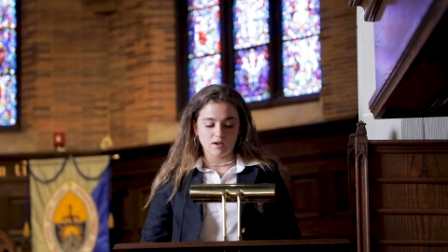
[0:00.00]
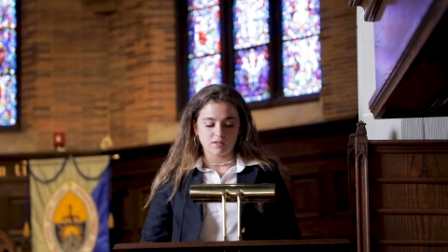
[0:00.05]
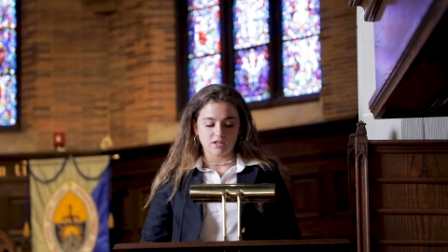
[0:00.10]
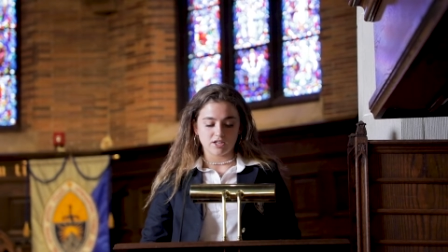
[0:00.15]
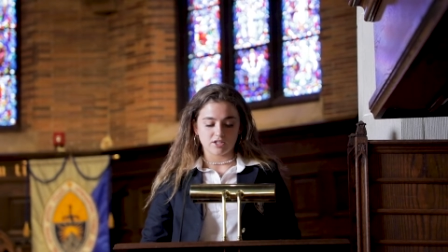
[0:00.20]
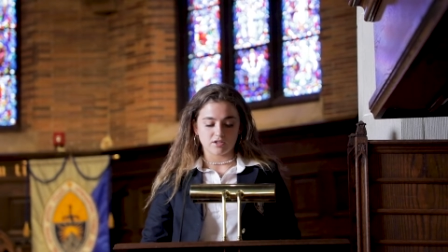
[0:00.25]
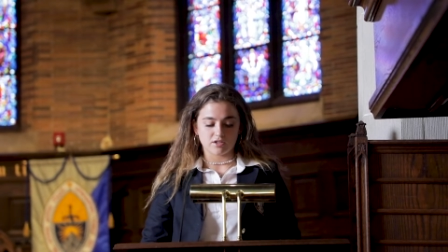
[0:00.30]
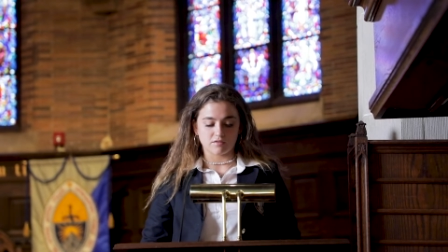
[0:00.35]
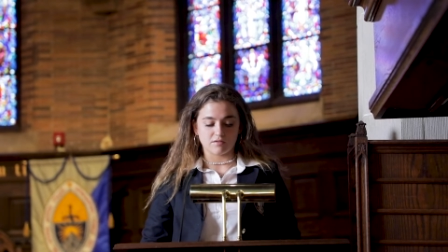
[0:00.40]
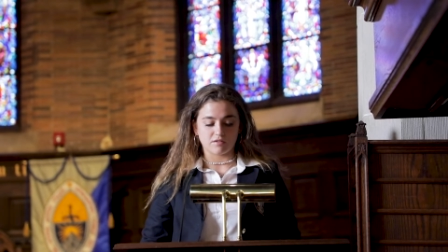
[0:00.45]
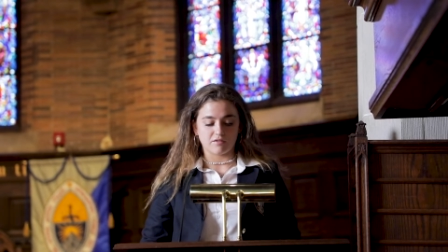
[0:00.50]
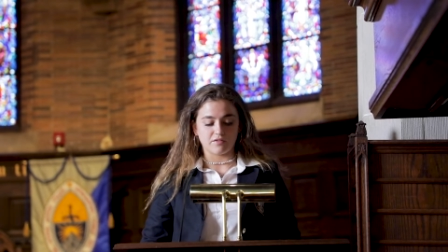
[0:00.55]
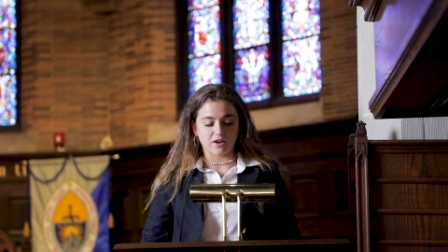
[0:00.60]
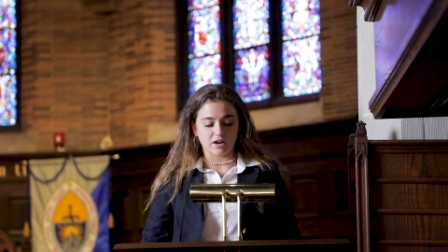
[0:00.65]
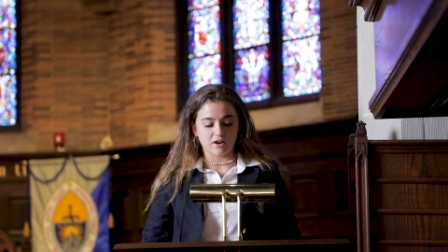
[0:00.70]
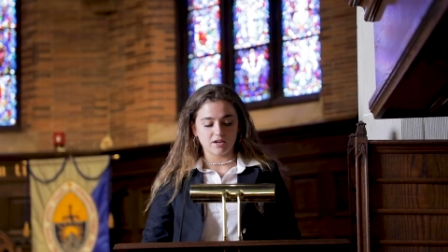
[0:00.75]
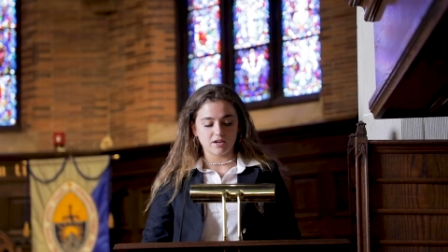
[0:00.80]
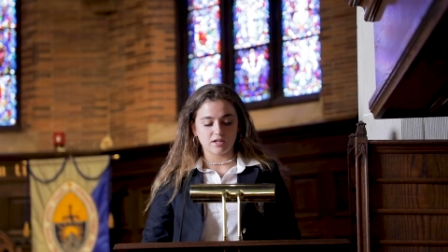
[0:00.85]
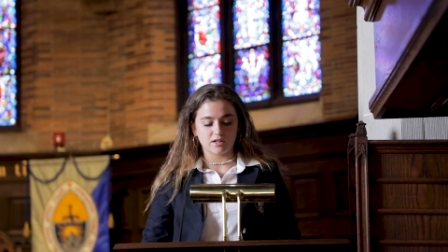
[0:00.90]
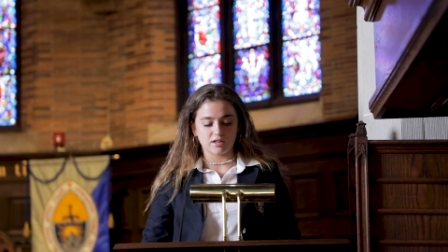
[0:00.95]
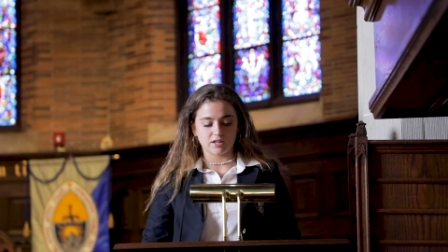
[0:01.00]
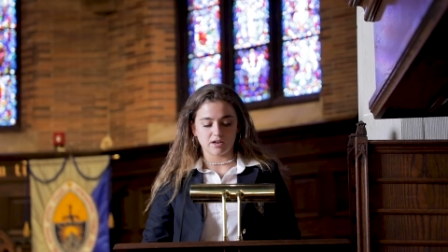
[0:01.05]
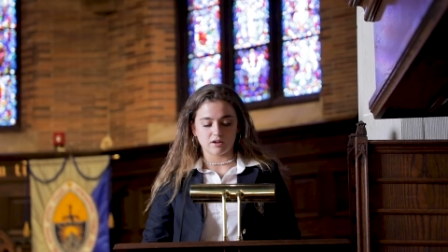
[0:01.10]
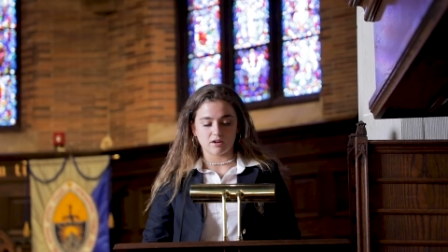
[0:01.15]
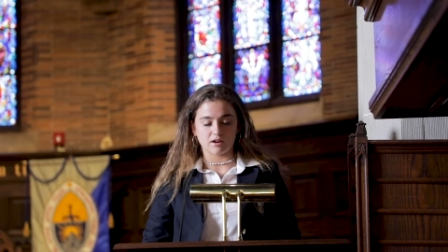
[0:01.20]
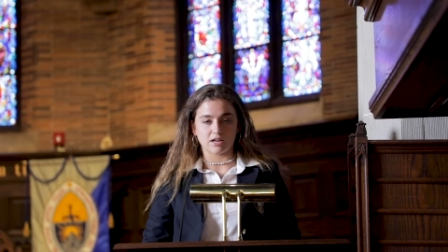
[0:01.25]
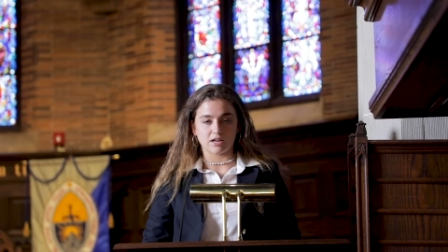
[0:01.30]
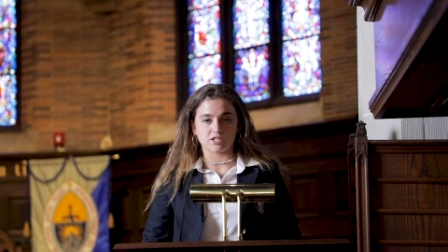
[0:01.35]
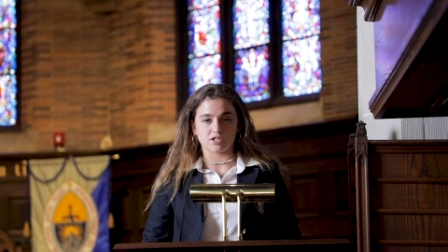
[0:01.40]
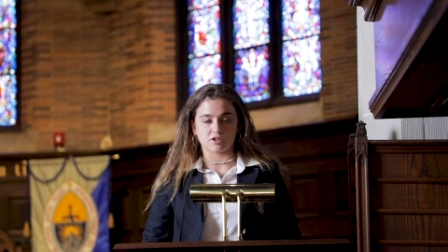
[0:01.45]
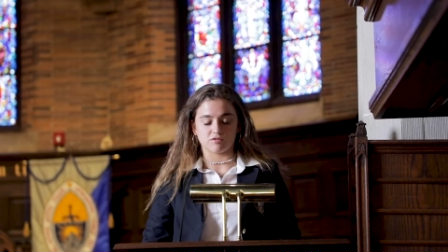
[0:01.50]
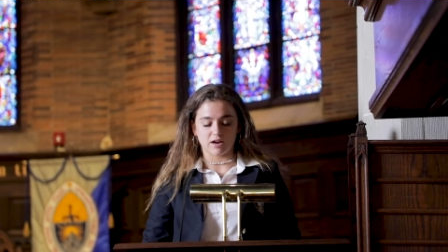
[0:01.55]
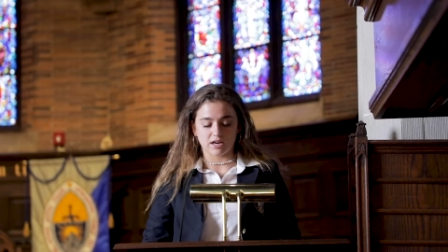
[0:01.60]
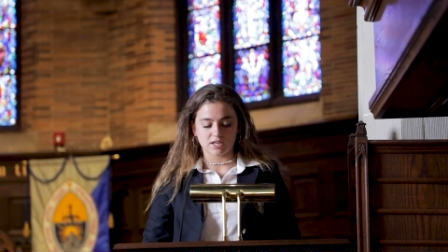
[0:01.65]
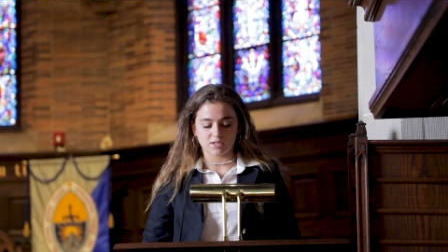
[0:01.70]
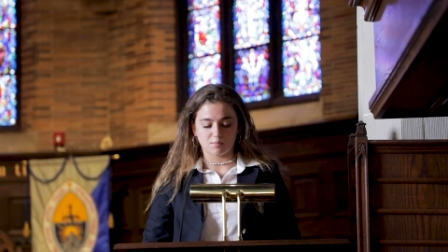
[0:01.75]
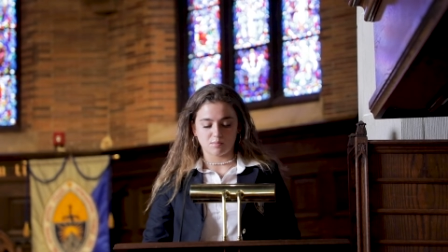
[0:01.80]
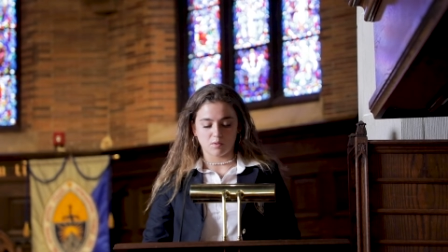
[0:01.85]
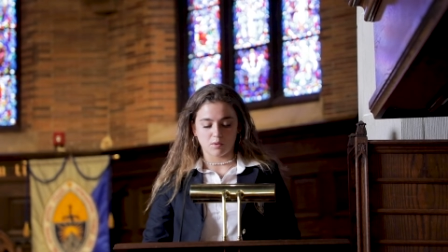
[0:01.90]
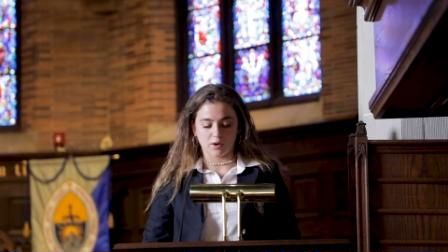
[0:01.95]
They serve a very clear and
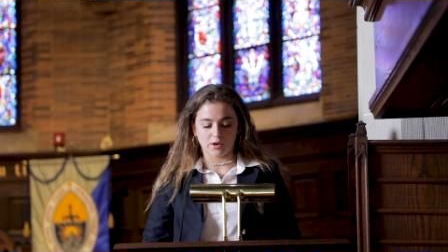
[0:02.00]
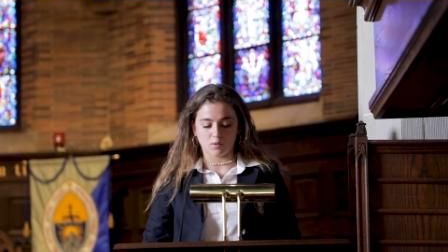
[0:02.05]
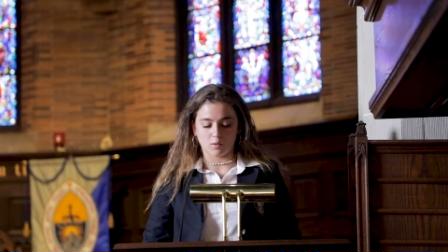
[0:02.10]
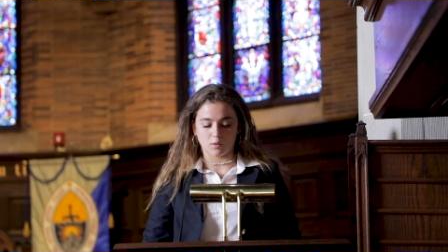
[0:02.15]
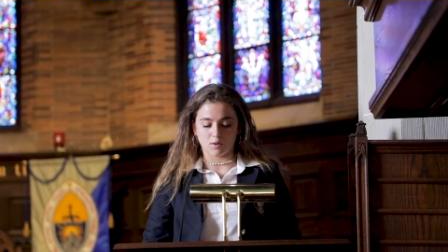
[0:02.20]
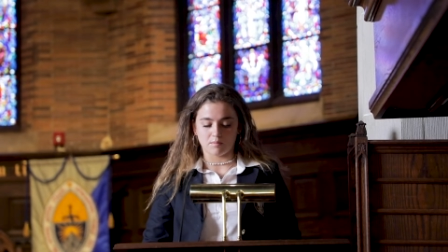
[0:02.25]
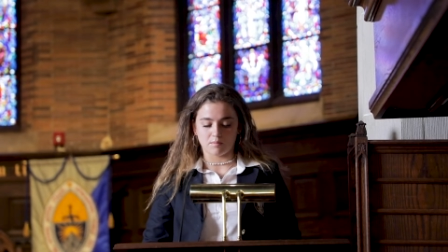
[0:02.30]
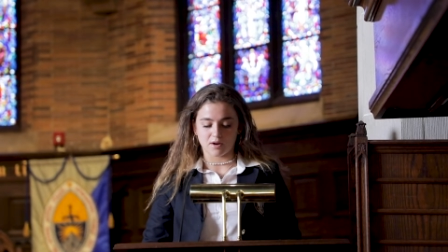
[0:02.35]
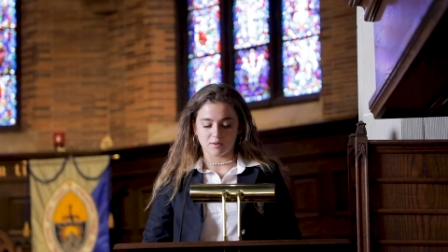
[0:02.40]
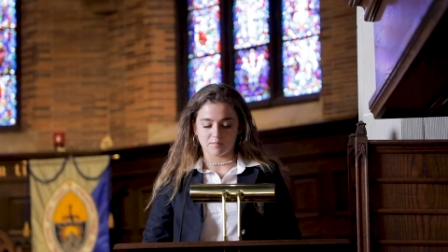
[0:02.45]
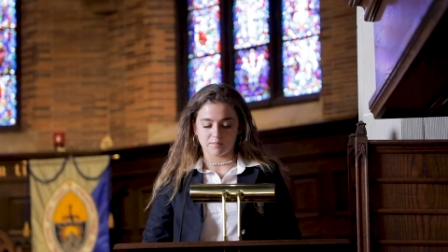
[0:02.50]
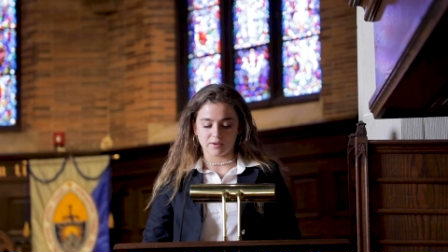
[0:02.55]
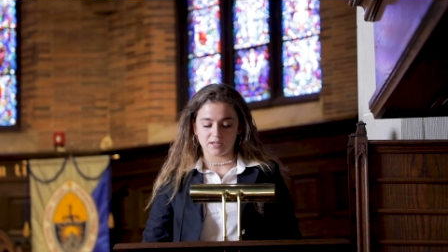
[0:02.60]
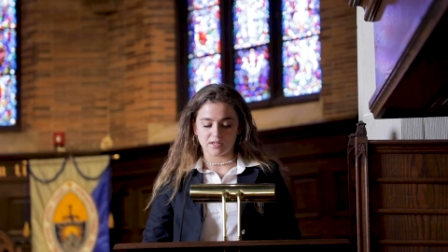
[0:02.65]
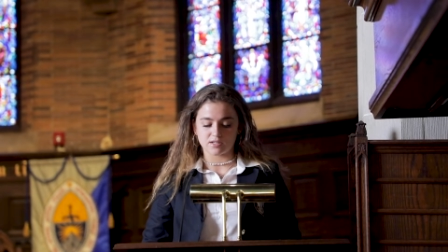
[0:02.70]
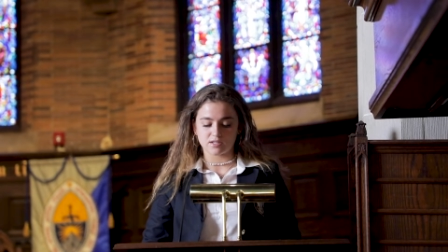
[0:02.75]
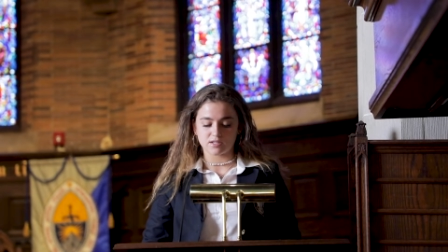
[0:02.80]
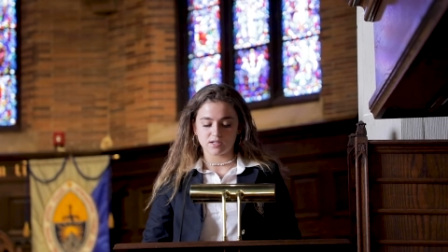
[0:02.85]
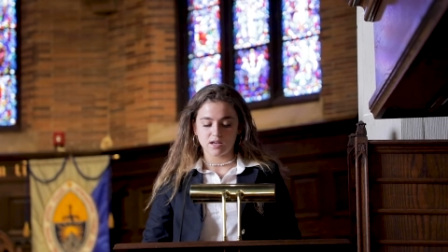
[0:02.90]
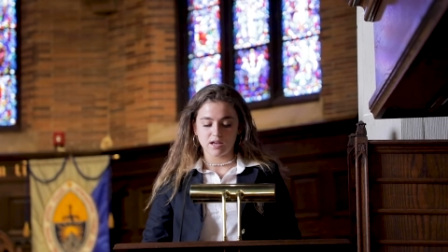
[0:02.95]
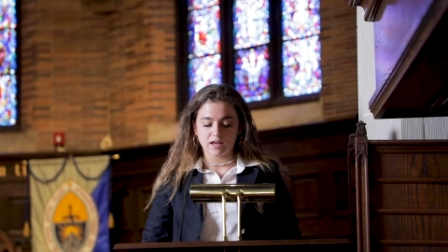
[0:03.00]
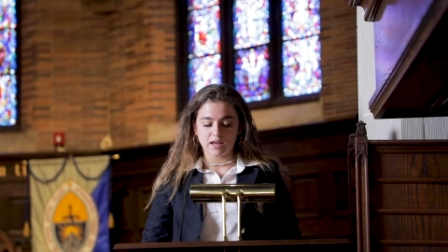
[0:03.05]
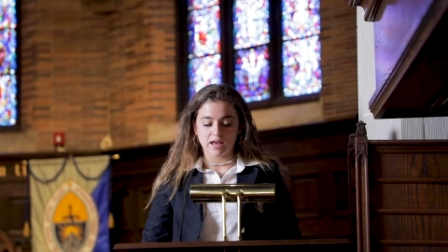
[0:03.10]
direct point or purpose